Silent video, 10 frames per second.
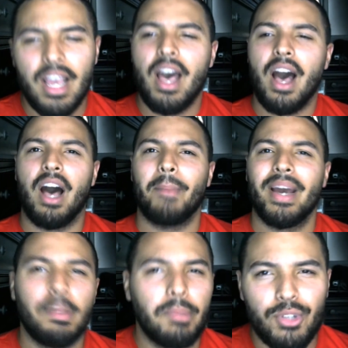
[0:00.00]
Monica
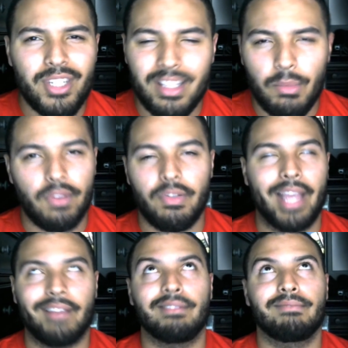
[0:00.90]
Bellucci's in the movie for like
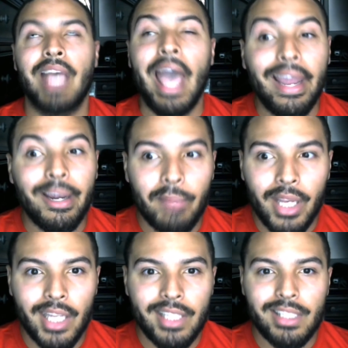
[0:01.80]
10 minutes.